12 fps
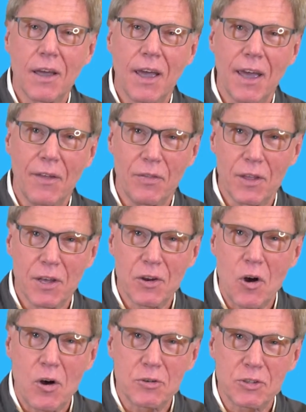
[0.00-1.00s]
and then
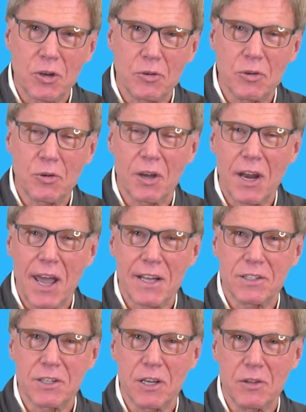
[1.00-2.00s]
also you can
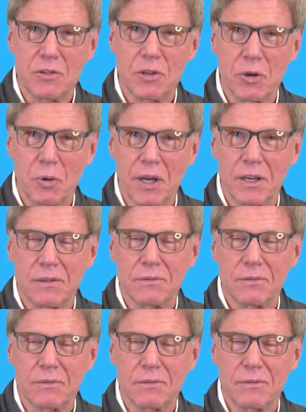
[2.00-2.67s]
add teeth to it.